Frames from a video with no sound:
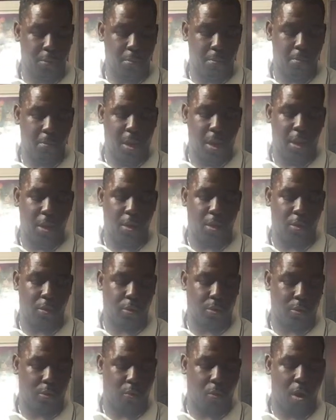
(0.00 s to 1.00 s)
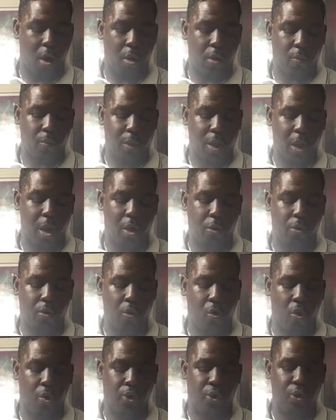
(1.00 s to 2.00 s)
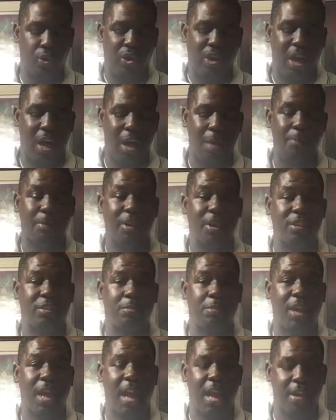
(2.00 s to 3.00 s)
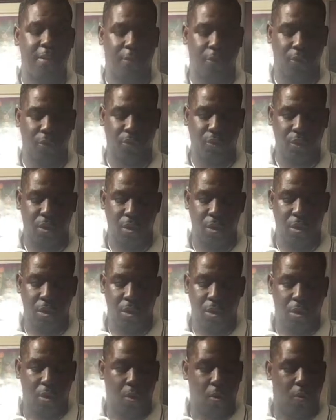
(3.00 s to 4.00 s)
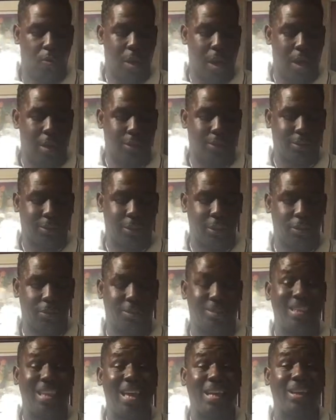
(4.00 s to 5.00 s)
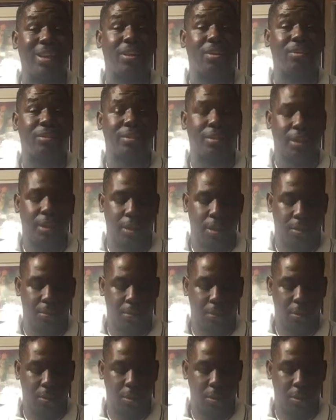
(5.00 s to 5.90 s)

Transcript: may walk around or do complex behaviors while still technical asleep.